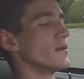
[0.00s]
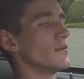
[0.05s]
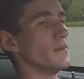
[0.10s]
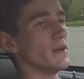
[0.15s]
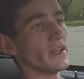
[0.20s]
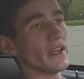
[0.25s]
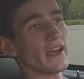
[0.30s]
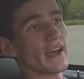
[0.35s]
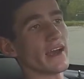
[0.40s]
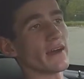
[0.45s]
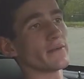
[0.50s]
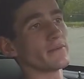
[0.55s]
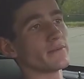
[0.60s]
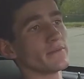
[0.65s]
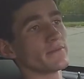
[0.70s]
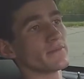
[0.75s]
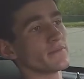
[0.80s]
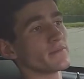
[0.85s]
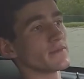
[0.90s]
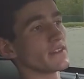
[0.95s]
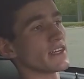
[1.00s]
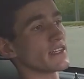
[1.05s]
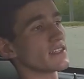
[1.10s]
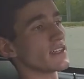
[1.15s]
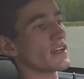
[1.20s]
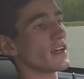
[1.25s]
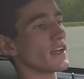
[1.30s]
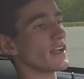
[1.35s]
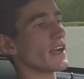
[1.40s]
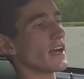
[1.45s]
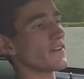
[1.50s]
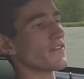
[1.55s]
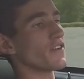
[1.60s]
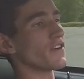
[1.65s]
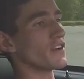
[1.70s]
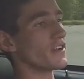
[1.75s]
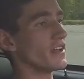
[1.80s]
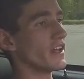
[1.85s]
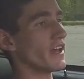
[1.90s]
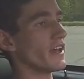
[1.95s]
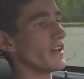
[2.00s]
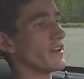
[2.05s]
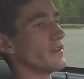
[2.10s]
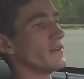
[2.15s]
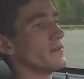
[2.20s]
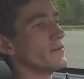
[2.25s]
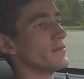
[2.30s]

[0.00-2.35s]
But yeah, that's all I got for today.